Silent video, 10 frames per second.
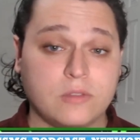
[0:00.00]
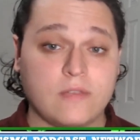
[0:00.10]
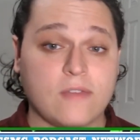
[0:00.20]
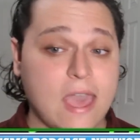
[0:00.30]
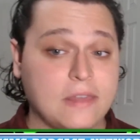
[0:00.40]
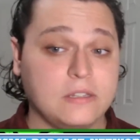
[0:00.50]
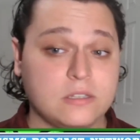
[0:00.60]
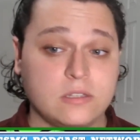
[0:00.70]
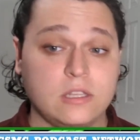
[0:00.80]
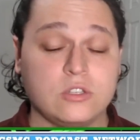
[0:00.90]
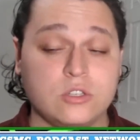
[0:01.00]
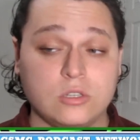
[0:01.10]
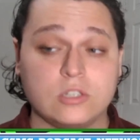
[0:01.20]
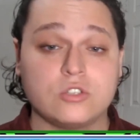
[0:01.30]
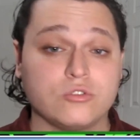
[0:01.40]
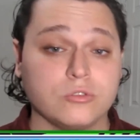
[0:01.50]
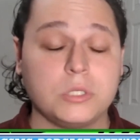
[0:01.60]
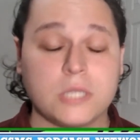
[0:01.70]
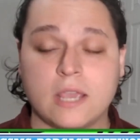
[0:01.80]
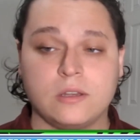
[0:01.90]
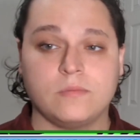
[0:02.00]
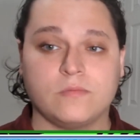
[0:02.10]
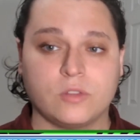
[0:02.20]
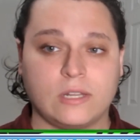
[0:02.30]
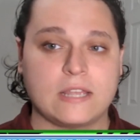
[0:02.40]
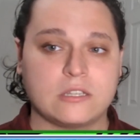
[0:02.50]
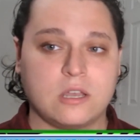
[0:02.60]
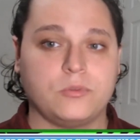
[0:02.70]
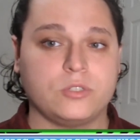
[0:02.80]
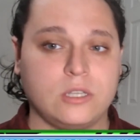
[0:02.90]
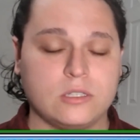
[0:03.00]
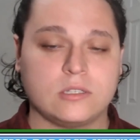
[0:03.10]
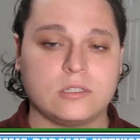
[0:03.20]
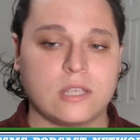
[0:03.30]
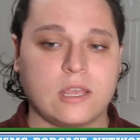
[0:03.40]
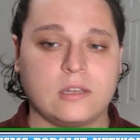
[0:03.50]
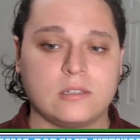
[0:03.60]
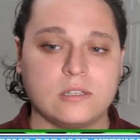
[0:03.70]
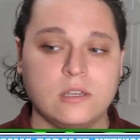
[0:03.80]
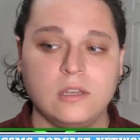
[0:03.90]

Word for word: They've had this these two this true tandem for the last couple seasons, and